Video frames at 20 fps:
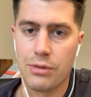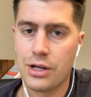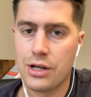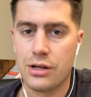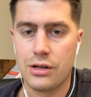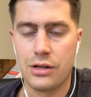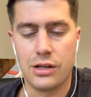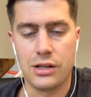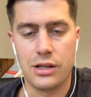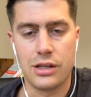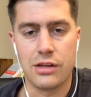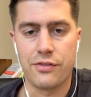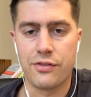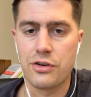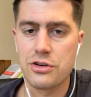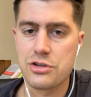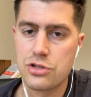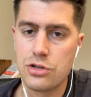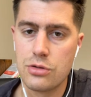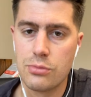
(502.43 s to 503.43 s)
Like in the
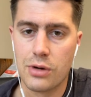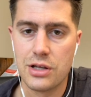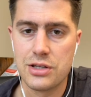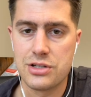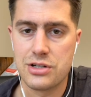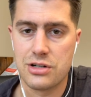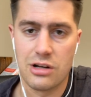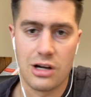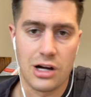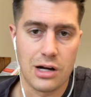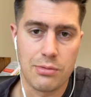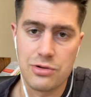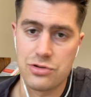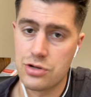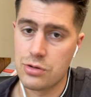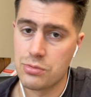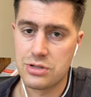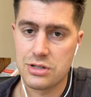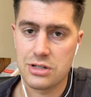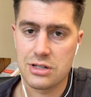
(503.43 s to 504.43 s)
first two months, you're not gonna be
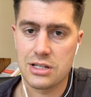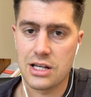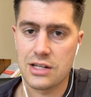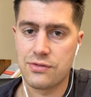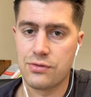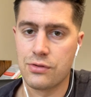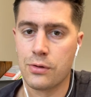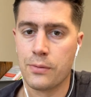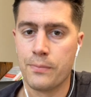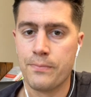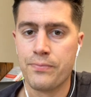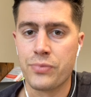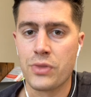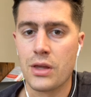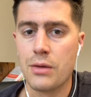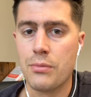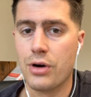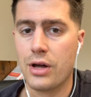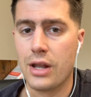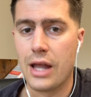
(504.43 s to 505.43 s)
super successful,
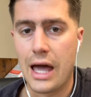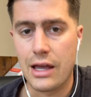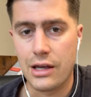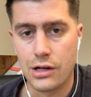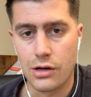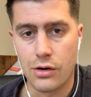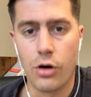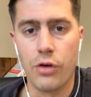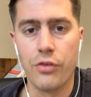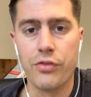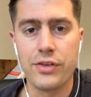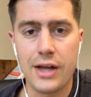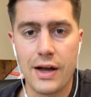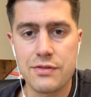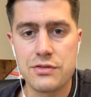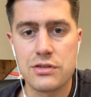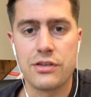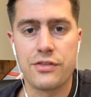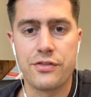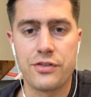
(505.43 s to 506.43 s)
but you know, hopefully
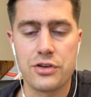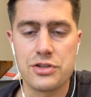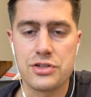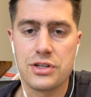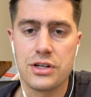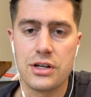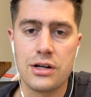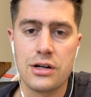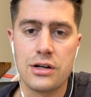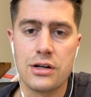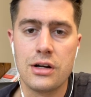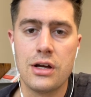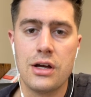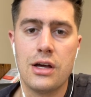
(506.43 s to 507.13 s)
after the first year,